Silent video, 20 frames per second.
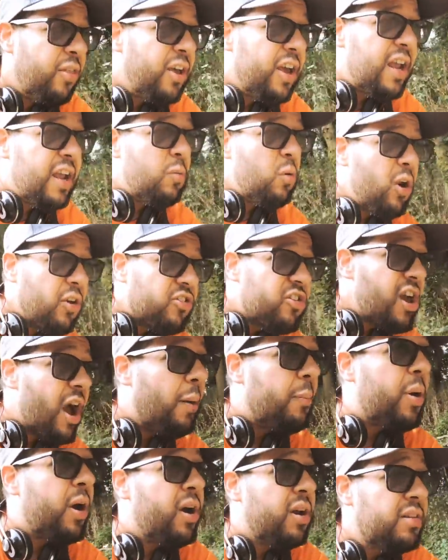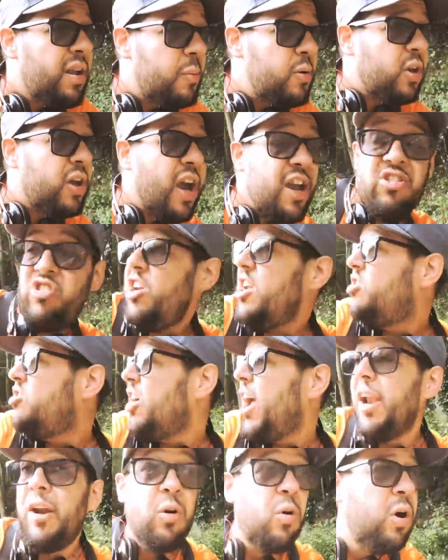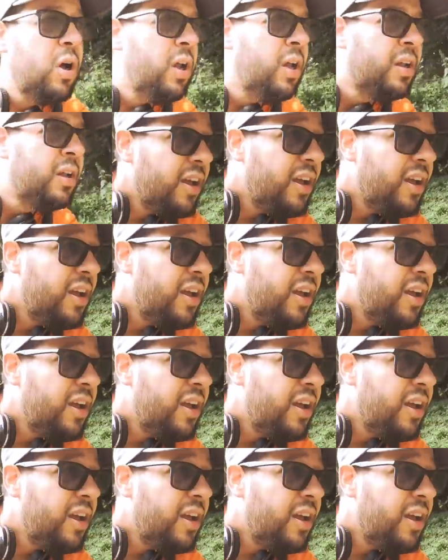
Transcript: the What's Up WKG channel